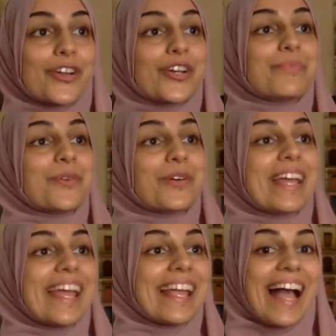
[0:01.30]
Good
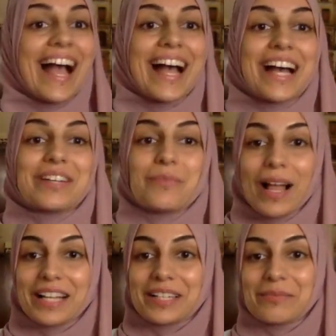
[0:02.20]
morning and
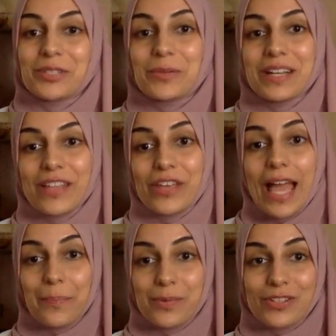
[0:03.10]
welcome to another
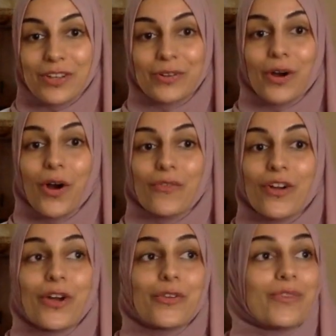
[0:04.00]
episode of
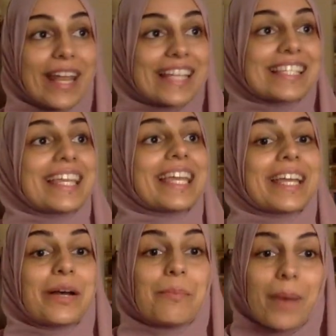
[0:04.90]

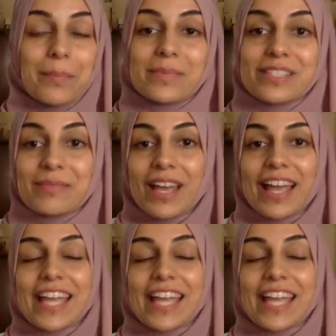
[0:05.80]
Raising Mums.